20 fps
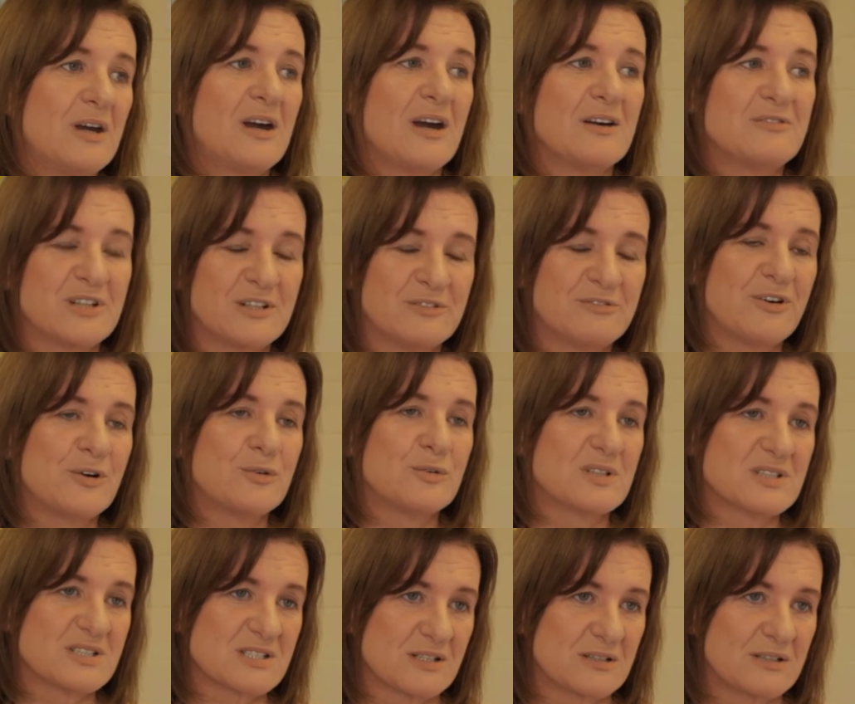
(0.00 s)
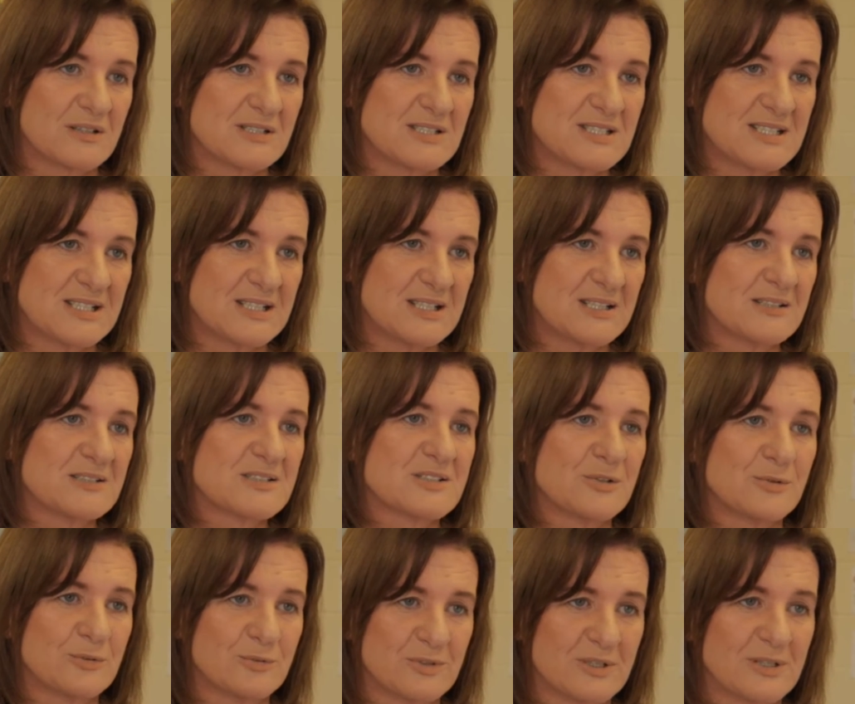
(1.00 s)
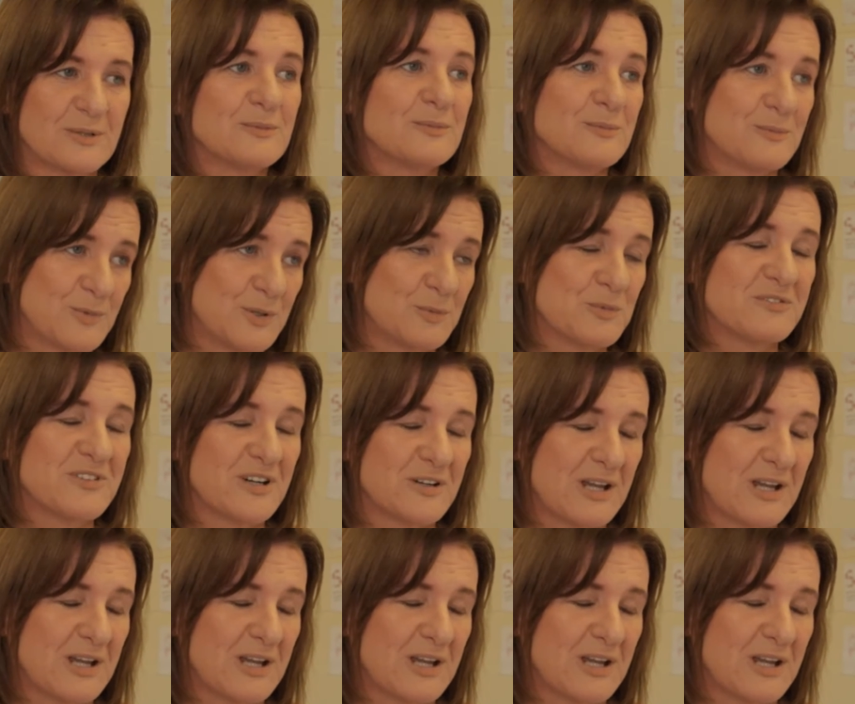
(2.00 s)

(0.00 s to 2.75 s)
are very focused on IT, so we were very